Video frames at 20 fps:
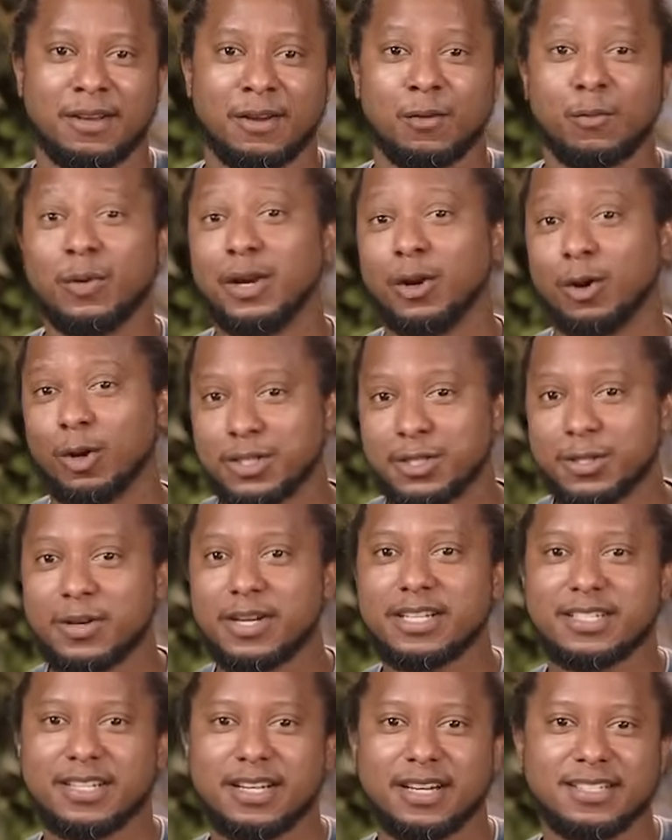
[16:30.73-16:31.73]
We also
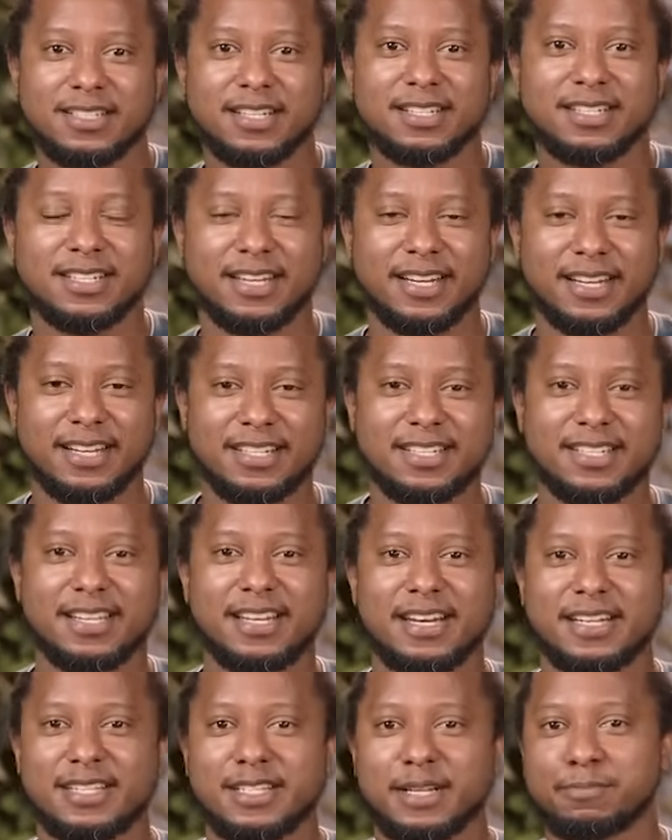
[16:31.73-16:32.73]
discussed the skills
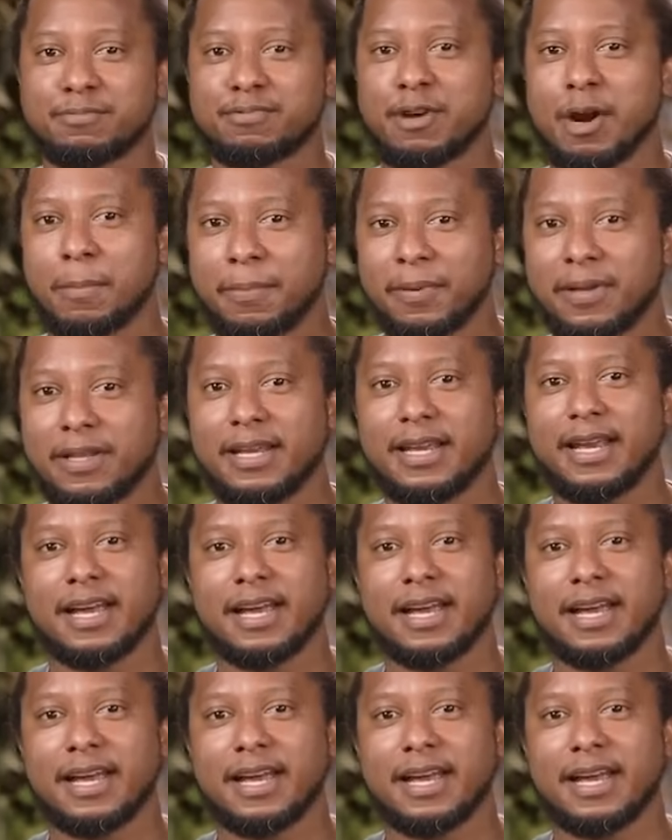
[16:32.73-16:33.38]
needed to properly